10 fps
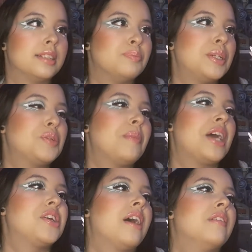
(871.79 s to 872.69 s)
a
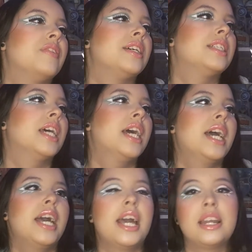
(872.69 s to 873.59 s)
mismatch outfit.
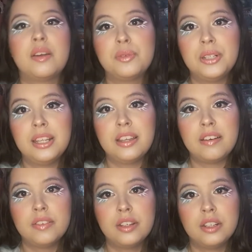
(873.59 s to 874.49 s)
And I really
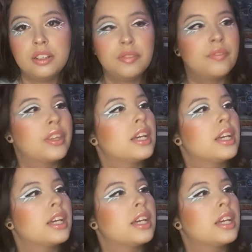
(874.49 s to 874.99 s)
love her.